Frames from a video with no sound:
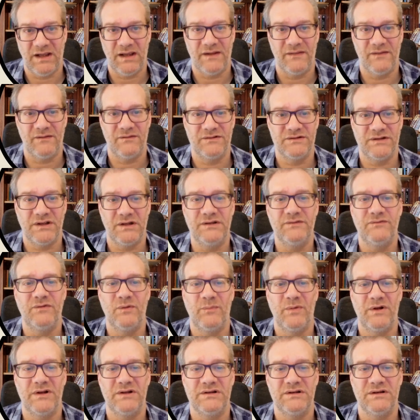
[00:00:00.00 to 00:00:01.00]
the result of a
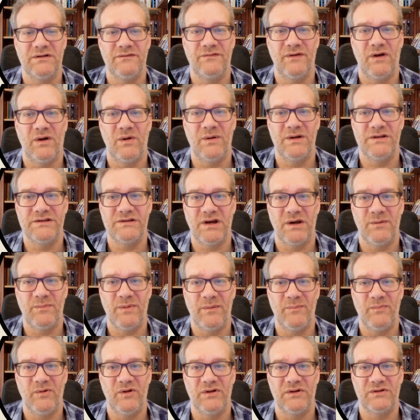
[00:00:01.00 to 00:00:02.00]
bunch of OSR
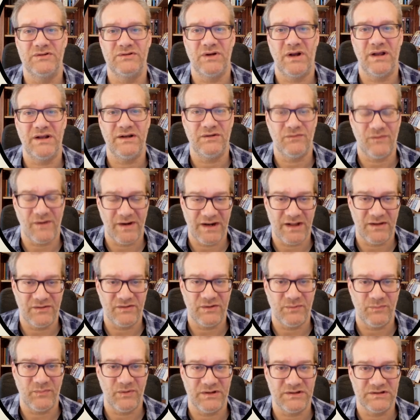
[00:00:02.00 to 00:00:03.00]
people trying to write out
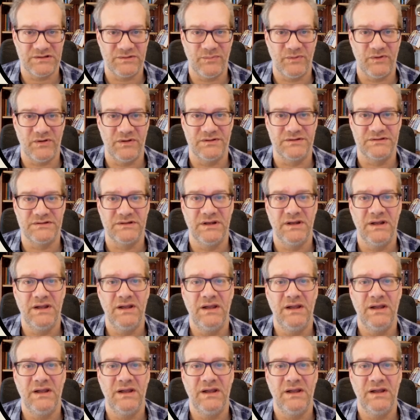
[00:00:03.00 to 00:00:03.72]
the principles